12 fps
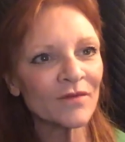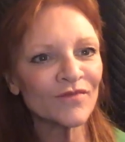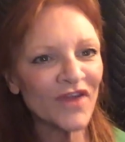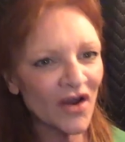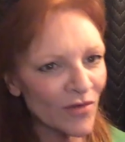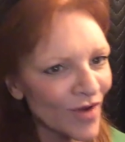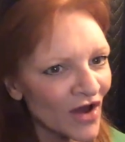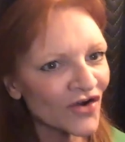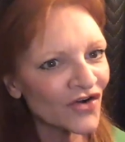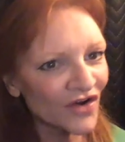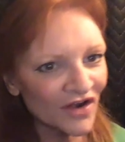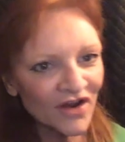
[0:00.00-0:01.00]
Harry
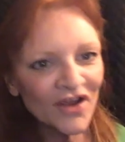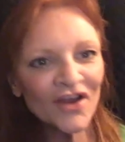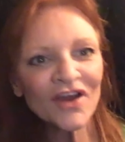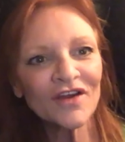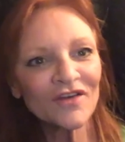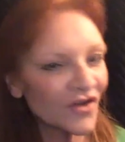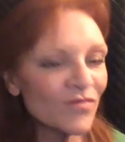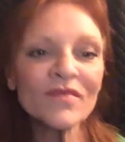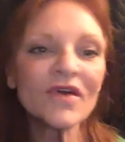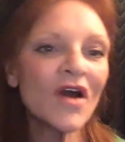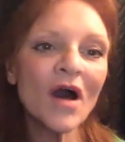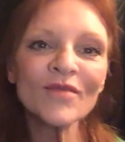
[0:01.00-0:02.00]
Potter, and
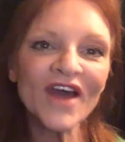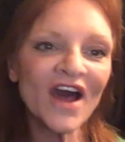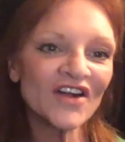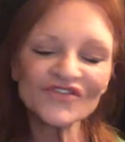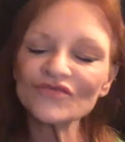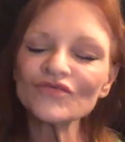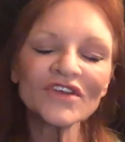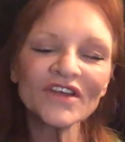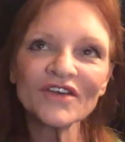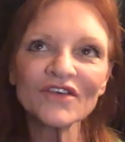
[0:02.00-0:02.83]
comic actor, really